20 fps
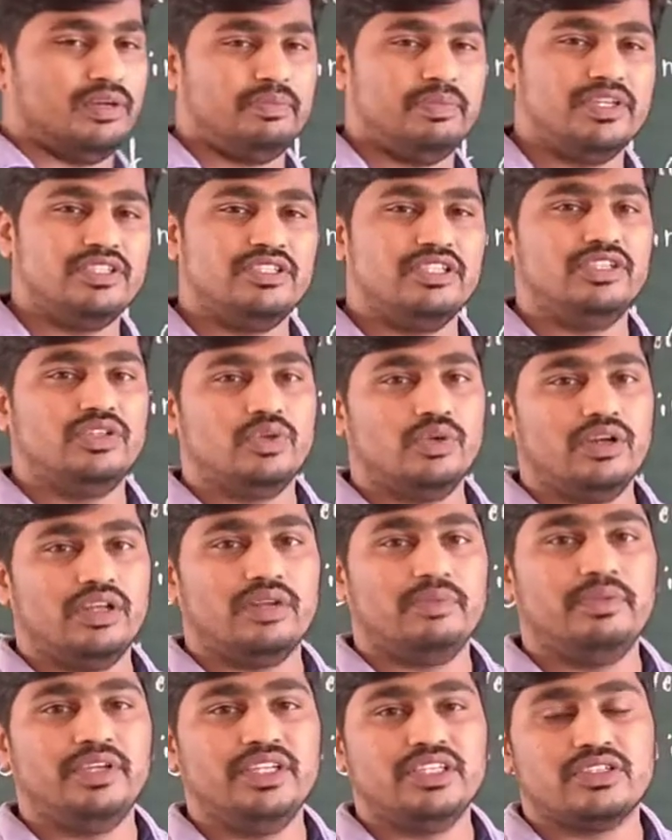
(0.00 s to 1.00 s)
Pungent
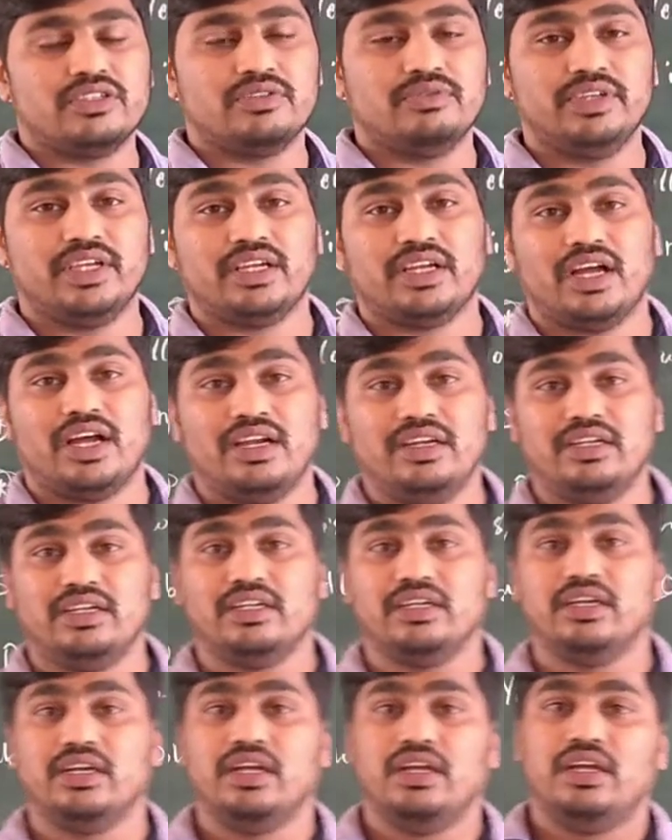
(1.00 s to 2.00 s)
odor means we
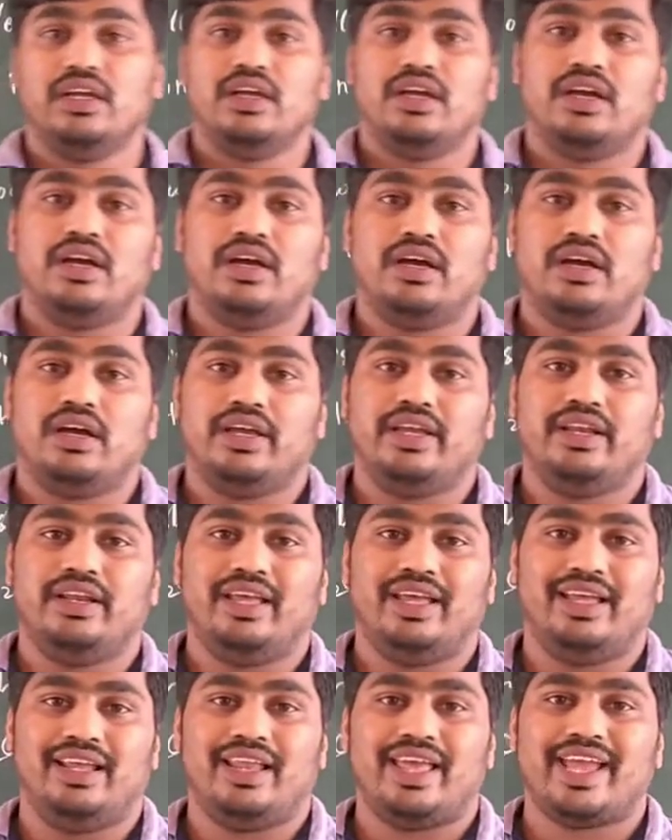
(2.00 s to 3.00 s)
can't
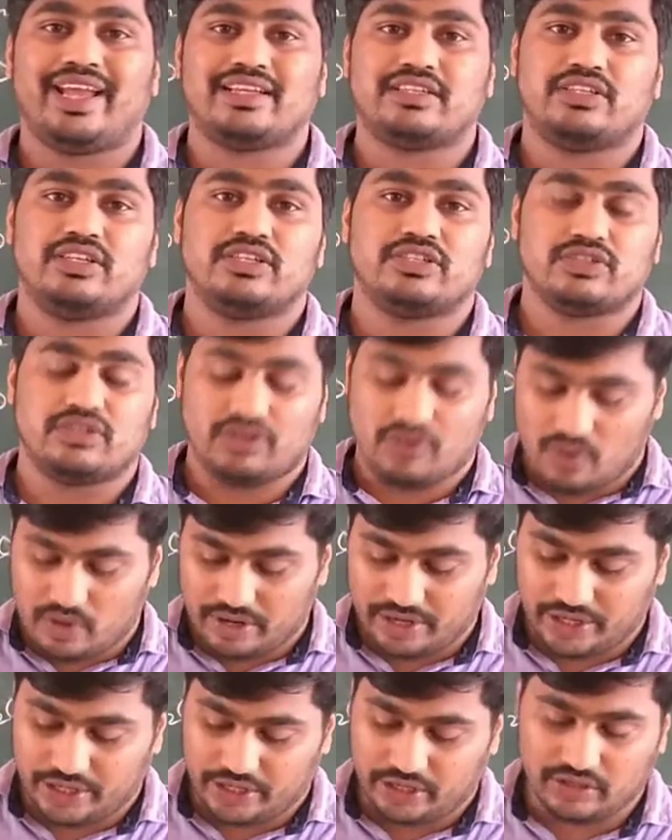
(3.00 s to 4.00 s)
inhale excess
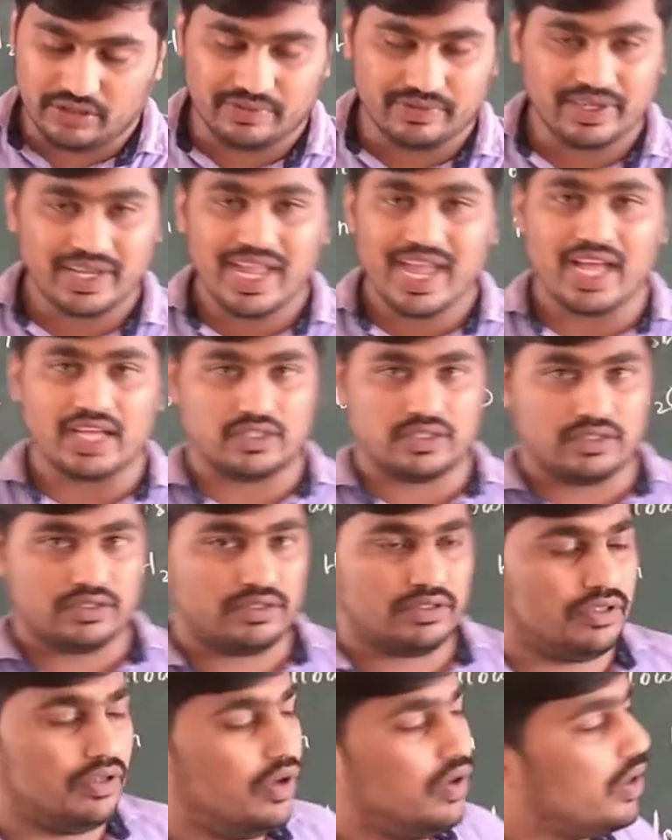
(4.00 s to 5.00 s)
quantity of a gas.
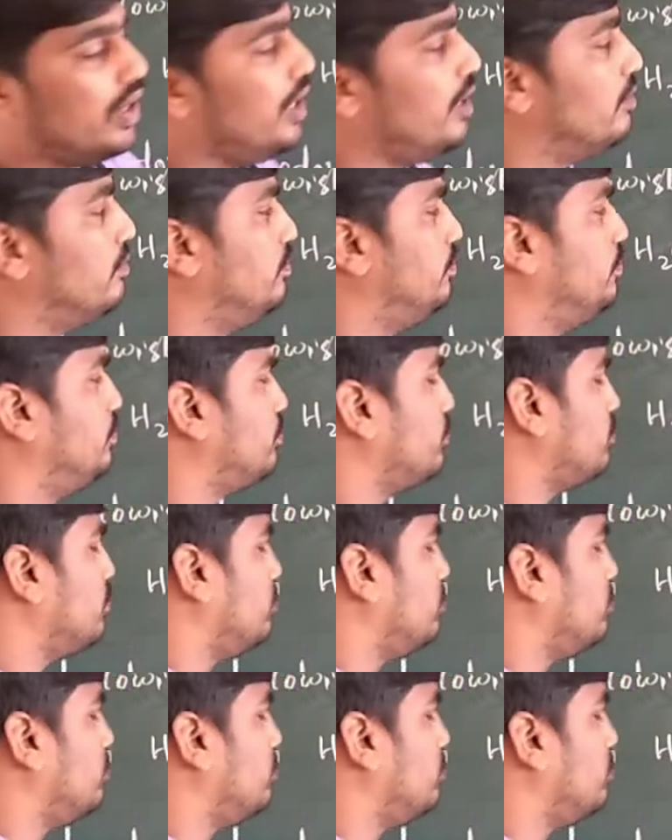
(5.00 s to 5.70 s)
Okay.